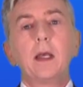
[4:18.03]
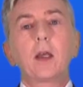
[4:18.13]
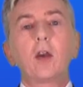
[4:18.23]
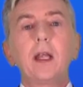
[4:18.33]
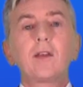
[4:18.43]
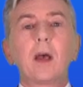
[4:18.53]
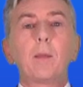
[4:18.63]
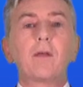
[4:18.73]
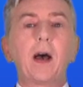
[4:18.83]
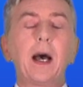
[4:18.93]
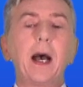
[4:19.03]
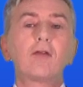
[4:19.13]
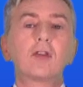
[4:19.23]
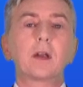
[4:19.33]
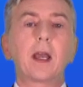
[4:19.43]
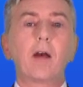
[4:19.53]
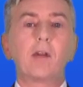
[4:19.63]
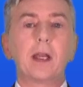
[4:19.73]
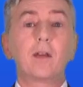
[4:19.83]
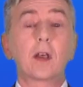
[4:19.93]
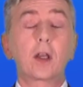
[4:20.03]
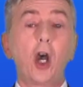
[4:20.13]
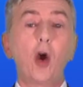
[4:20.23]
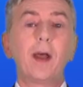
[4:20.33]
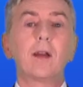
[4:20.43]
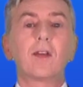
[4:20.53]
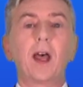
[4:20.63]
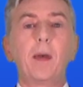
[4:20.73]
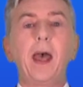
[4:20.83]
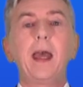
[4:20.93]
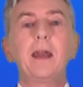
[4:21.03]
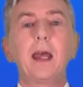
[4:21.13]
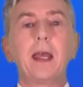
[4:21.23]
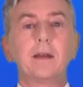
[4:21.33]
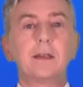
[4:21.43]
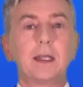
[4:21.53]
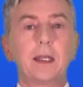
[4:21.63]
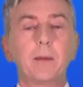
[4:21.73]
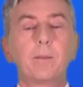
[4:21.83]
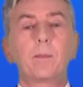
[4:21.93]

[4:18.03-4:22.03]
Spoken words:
A good example of a hydrogen carrier is the coenzyme NAD.